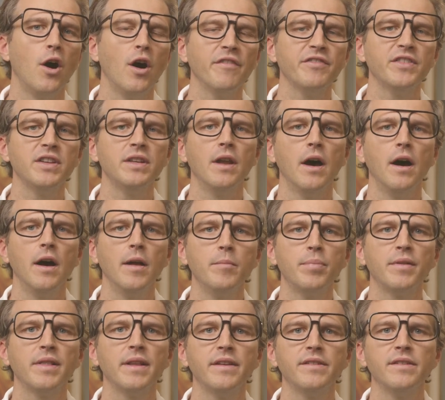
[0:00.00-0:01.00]
often
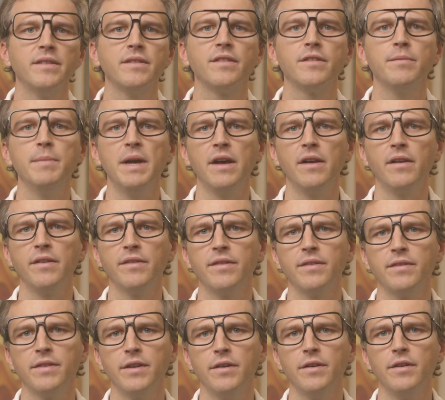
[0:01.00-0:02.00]
unpleasant
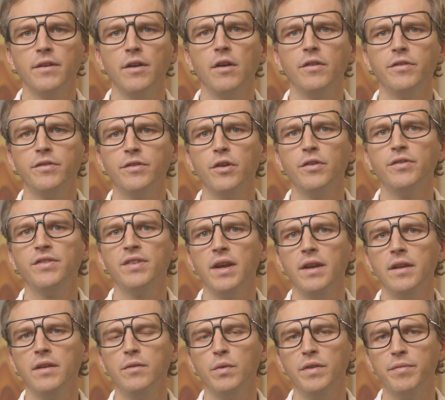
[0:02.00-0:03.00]
smells that are
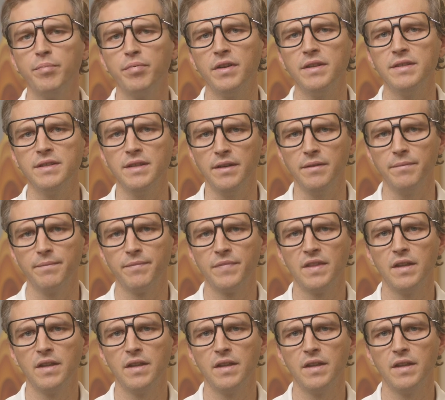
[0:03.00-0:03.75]
associated with printing.